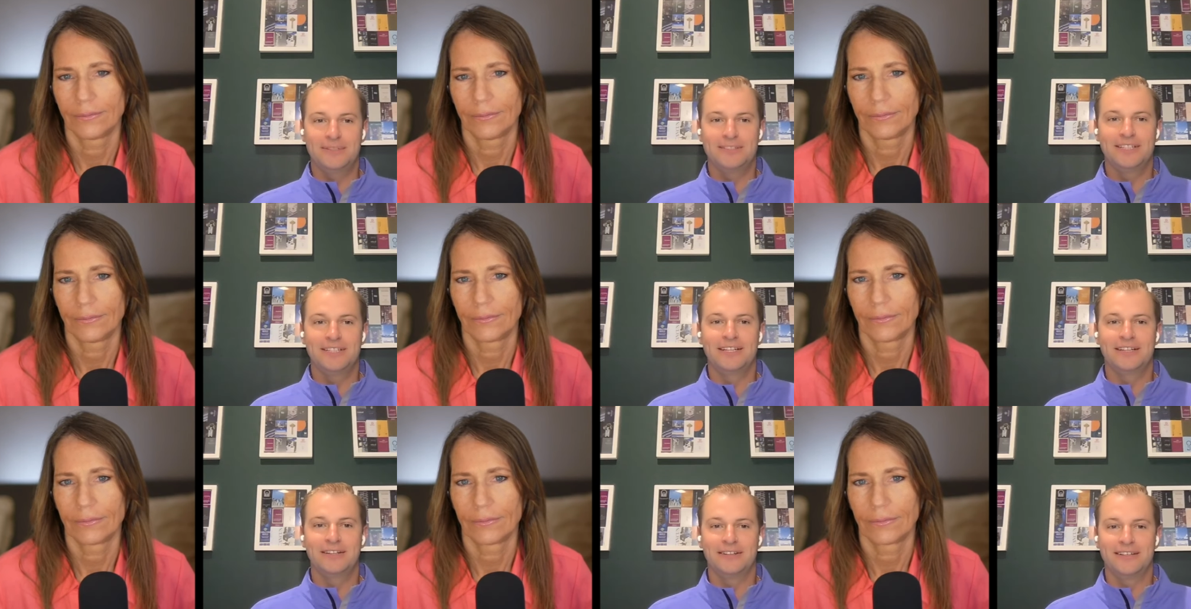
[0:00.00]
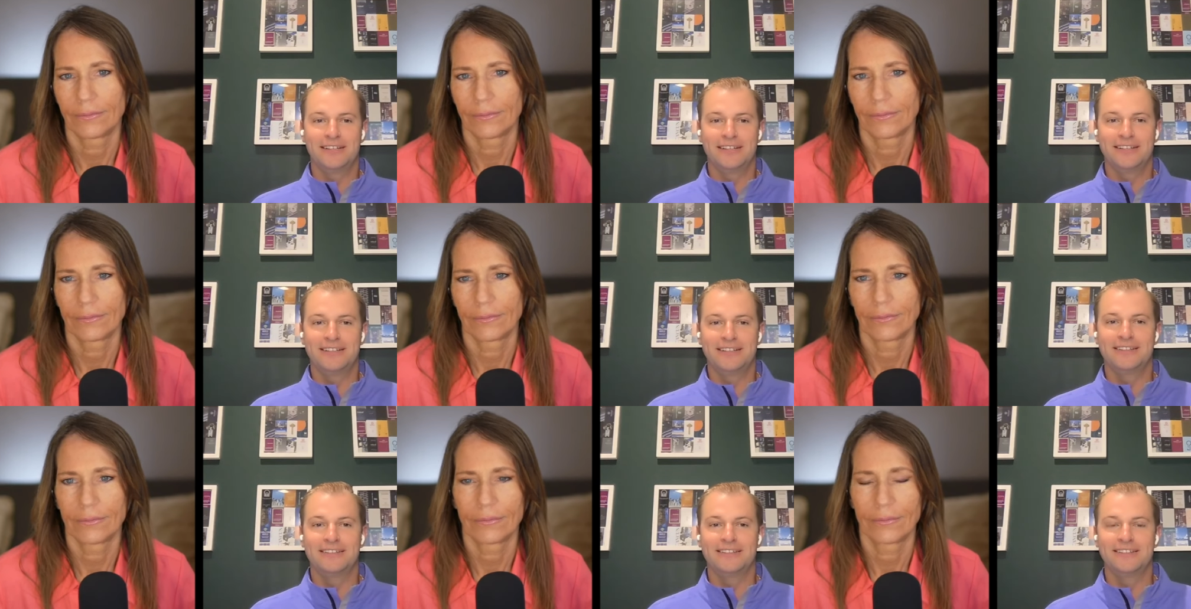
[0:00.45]
Speaker 1: would say go
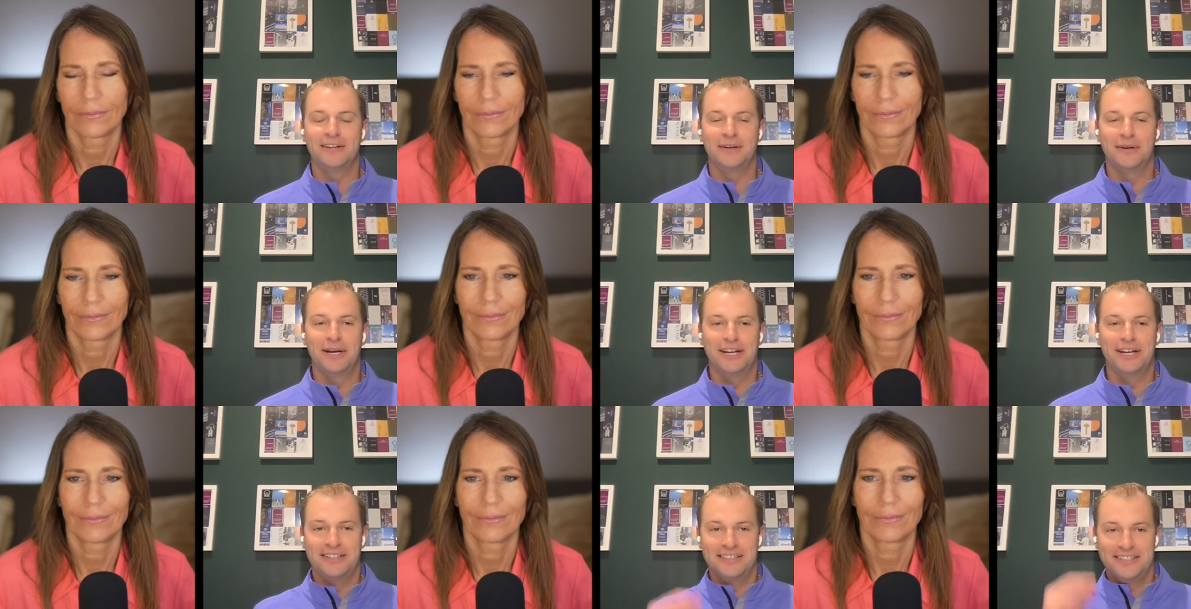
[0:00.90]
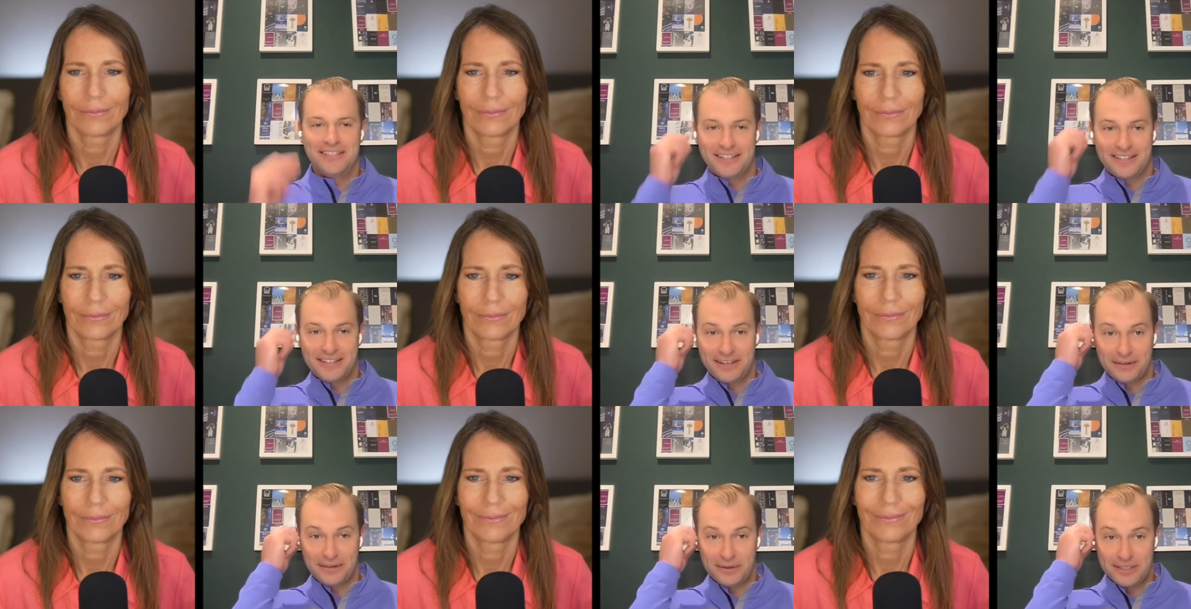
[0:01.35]
ahead and
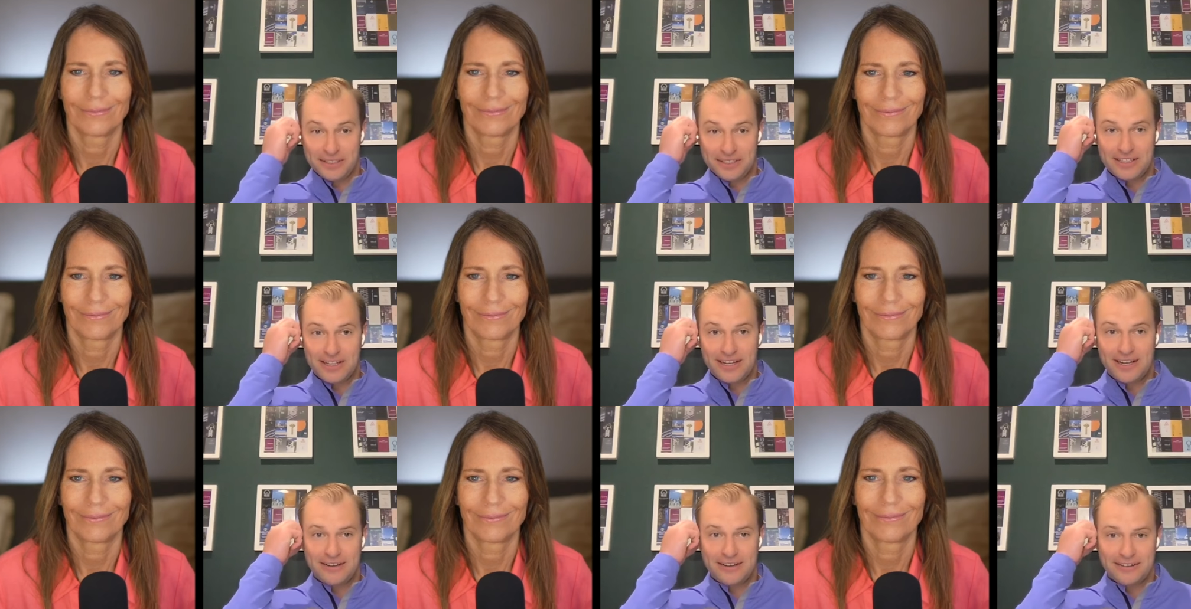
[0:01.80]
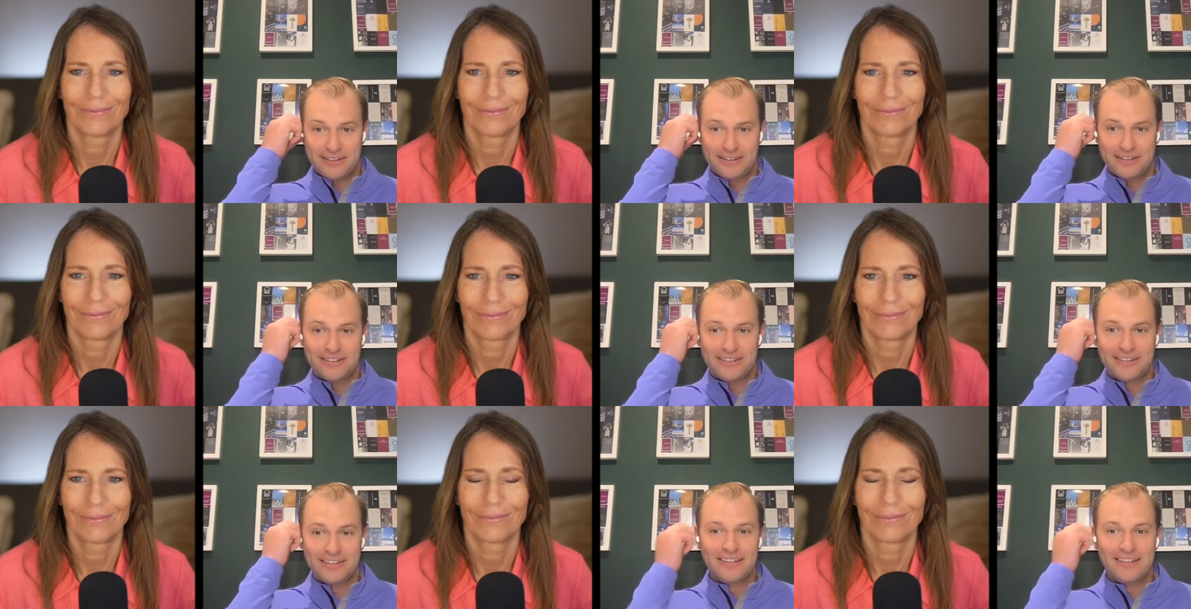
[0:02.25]
take that risk now.
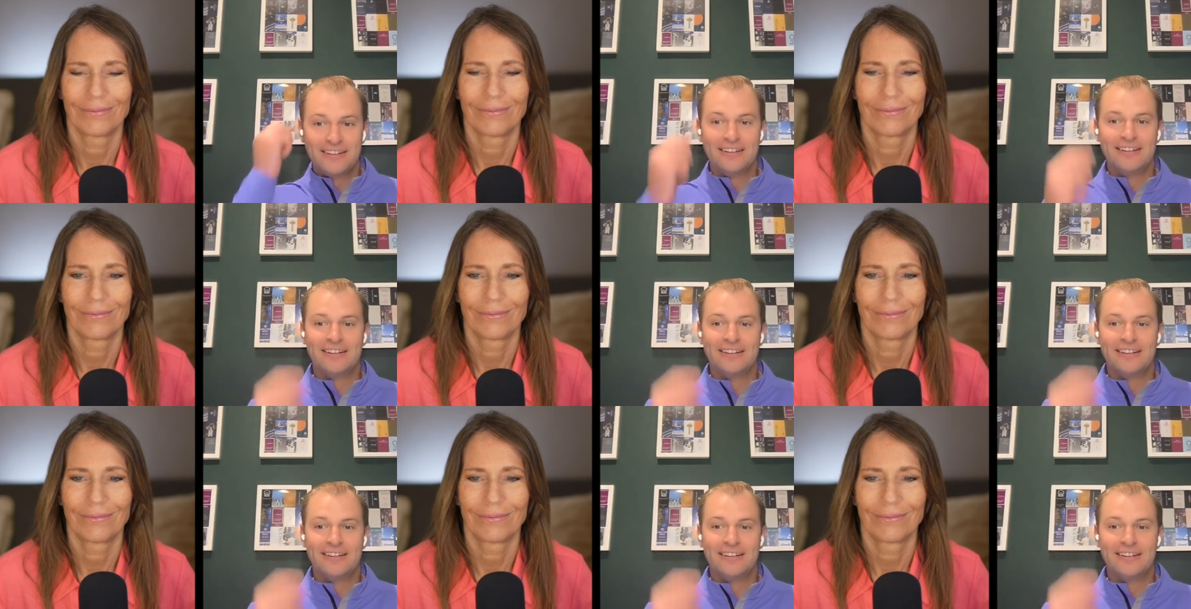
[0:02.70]
And